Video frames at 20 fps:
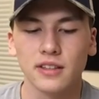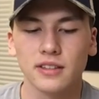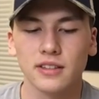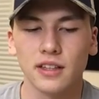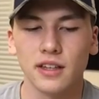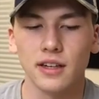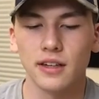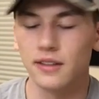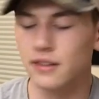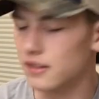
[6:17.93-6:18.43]

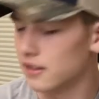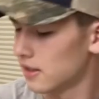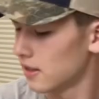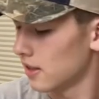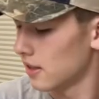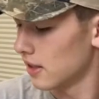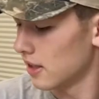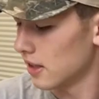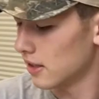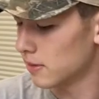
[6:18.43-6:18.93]
so
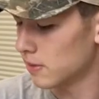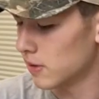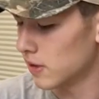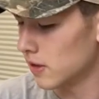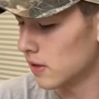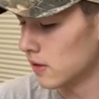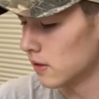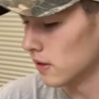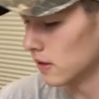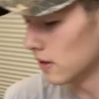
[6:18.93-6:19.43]
that's pretty
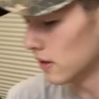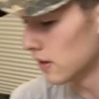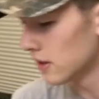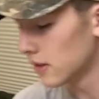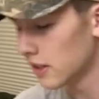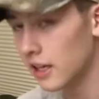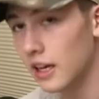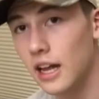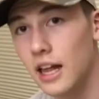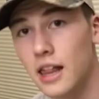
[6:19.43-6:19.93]
cool.
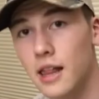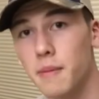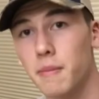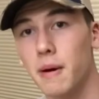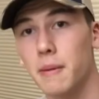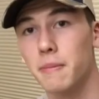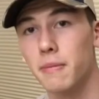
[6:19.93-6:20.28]
And then my